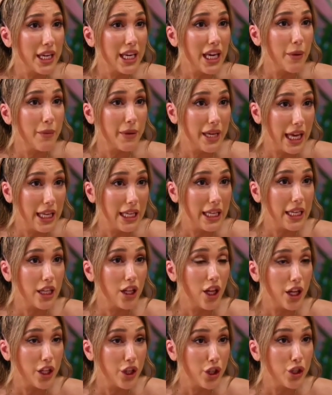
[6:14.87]
want to keep
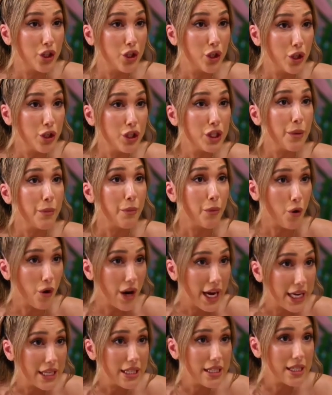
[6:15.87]
yelling like you do to
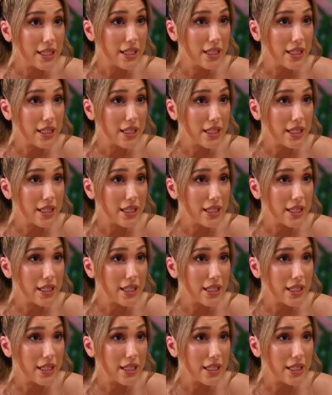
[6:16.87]
Brent.